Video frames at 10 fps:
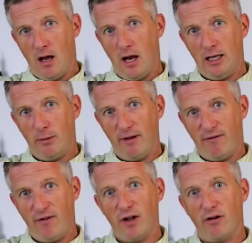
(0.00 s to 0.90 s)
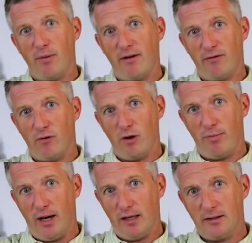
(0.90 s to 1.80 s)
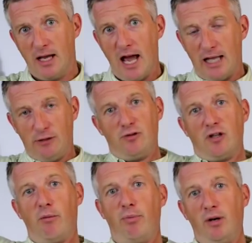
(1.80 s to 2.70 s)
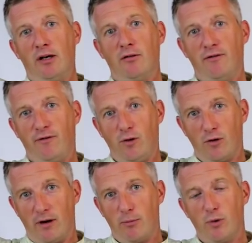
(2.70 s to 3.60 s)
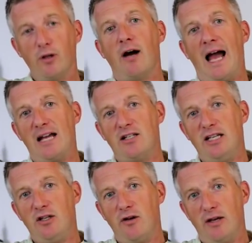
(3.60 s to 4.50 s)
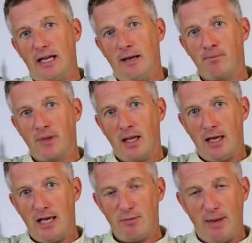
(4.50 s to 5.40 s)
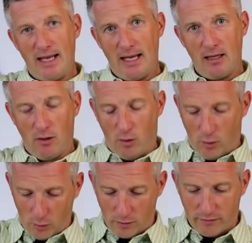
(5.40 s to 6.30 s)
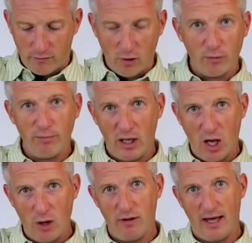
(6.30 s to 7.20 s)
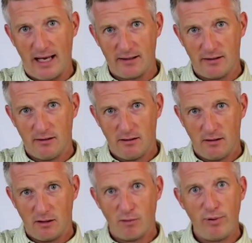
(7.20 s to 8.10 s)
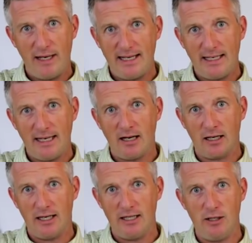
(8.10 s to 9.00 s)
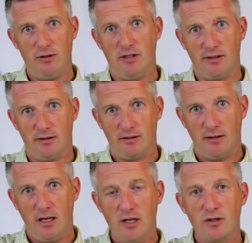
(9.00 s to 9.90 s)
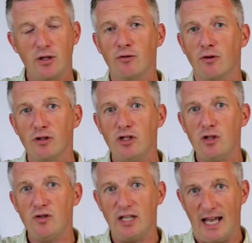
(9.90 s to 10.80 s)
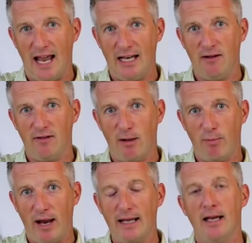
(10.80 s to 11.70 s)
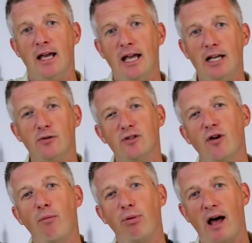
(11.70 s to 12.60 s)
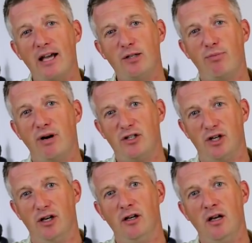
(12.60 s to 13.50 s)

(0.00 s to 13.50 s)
a little bit further above the rod butt and you start pulling on the foregrip, what you're actually doing is making all of the rod below that completely and utterly useless. So you're not using any of that blank. It also applies pressure